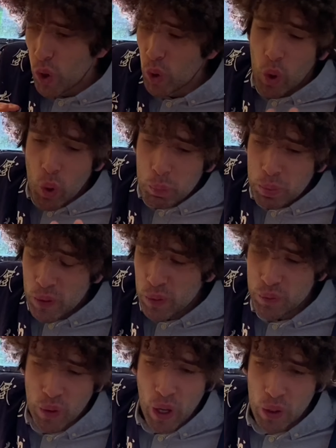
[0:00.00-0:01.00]
her
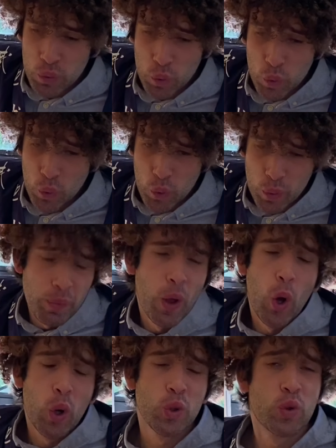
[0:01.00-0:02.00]
hobbies, and uh,
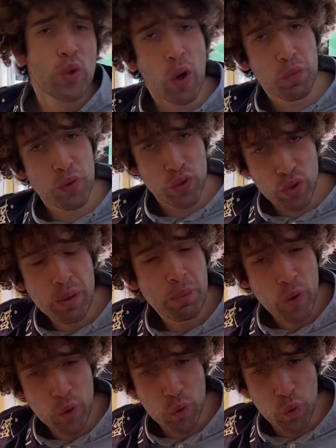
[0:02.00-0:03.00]
her self-esteem
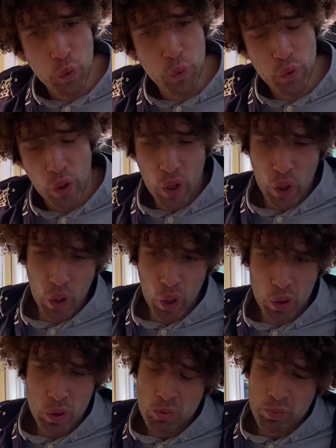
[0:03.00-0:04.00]
issues,
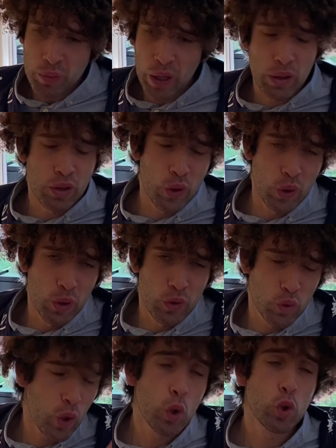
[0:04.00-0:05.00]
and uh,
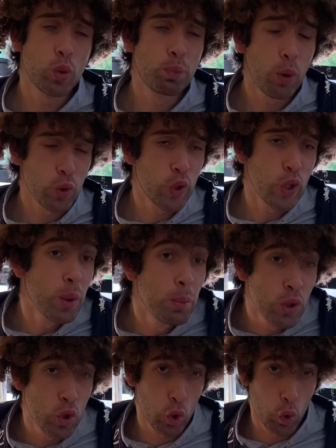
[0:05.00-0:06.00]
struggle to body
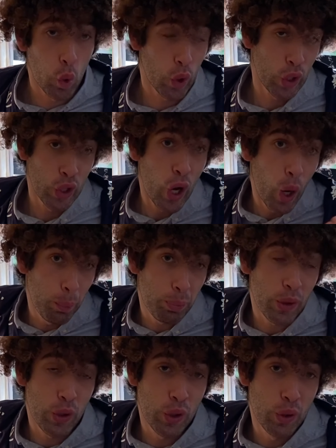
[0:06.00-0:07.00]
image growing up.
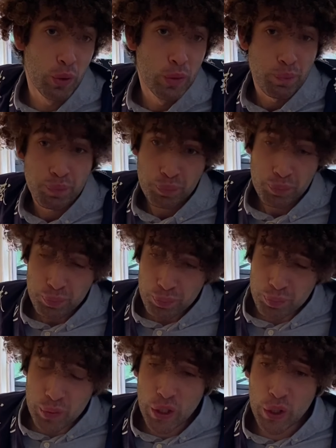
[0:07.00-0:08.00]
Uh,
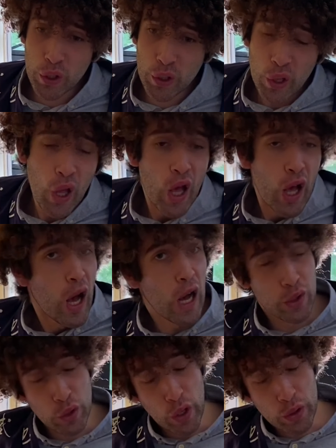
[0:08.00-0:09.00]
uh,
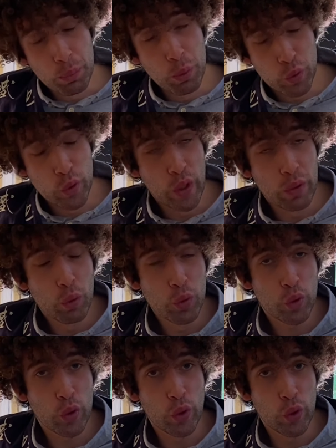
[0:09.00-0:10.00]
and another book that I wrote
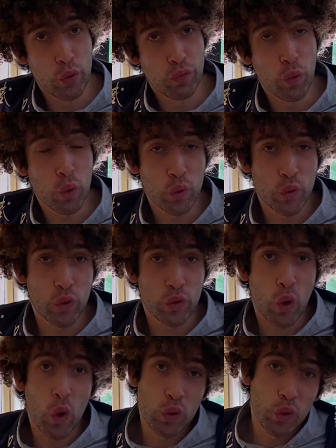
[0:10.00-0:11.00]
focuses
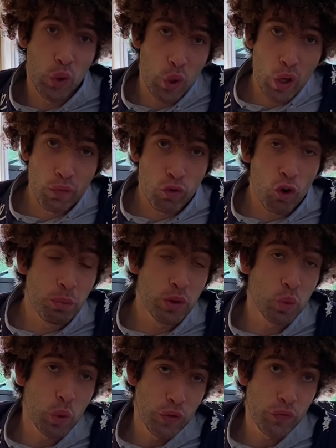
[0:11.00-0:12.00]
on her involvement
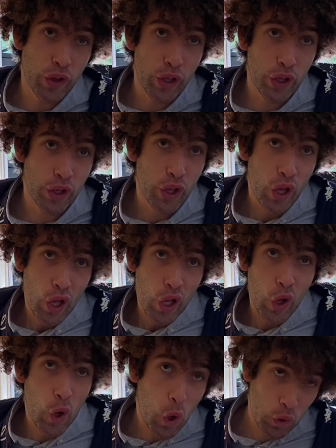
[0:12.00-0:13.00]
with a,
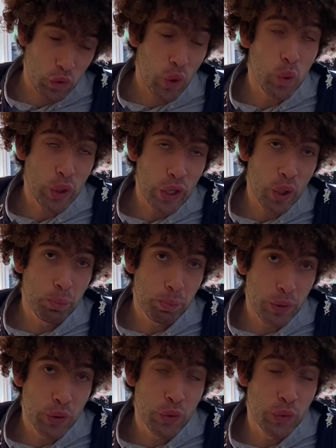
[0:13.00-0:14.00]
a, hostile gang of
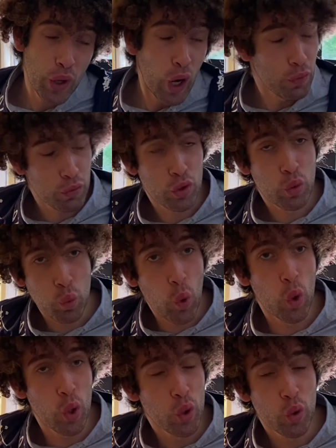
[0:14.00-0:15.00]
pigeons after the
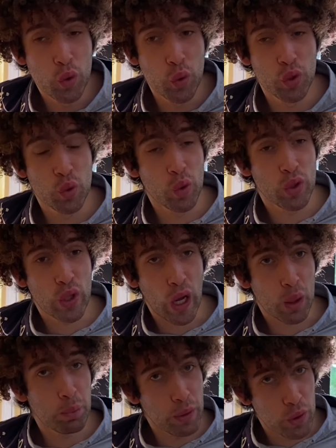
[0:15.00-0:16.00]
war who used to
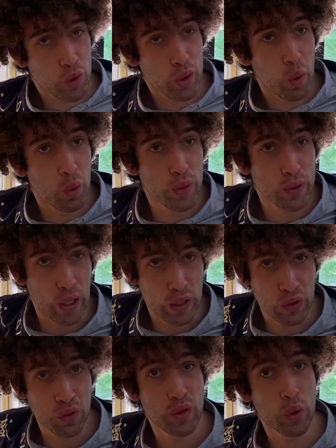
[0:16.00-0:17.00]
attack beachgoers and
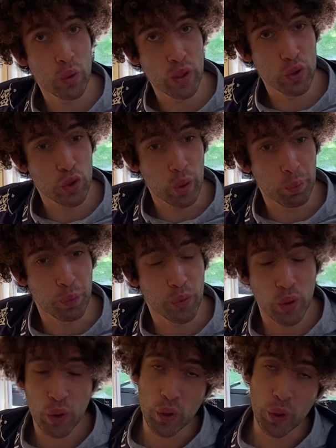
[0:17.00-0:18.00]
steal their chips.
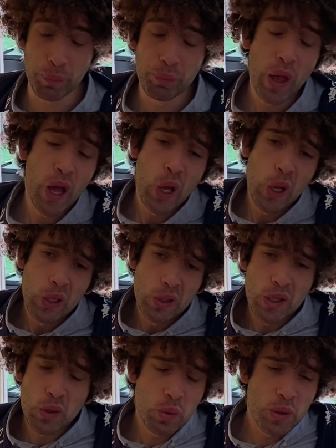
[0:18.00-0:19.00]

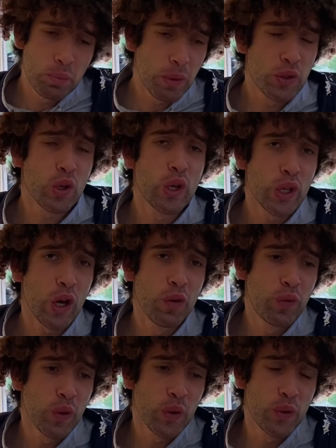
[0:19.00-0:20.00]
It was basically a
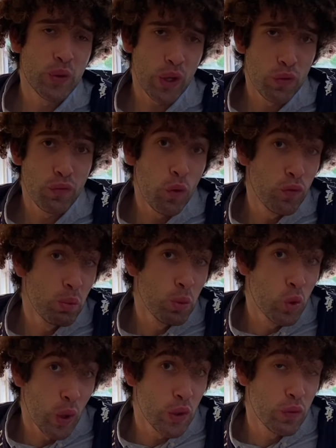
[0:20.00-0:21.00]
very sad fall from
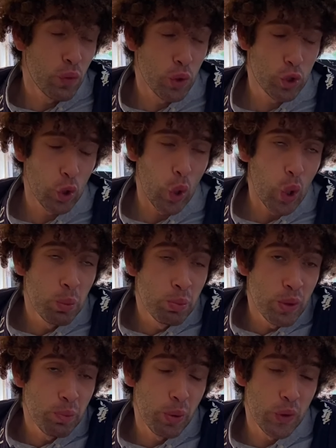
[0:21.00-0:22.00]
grace for sure, me,
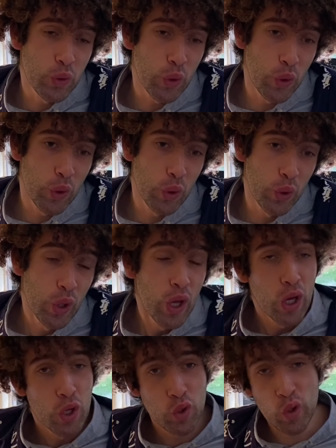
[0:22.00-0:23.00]
but uh,
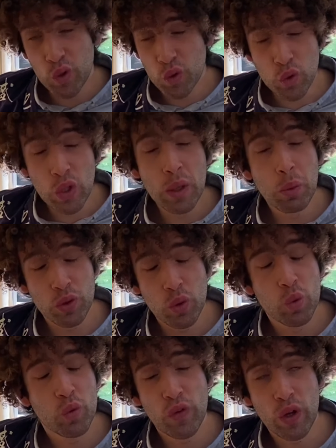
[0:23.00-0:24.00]
she certainly
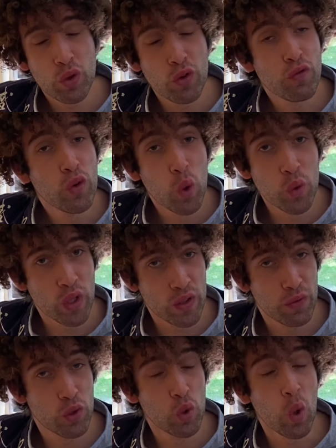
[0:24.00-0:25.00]
wasn't without her flaws, that's
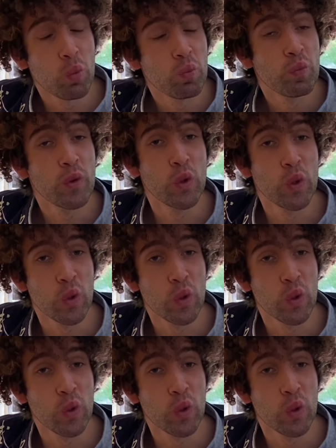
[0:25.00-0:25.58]
for sure. Uh,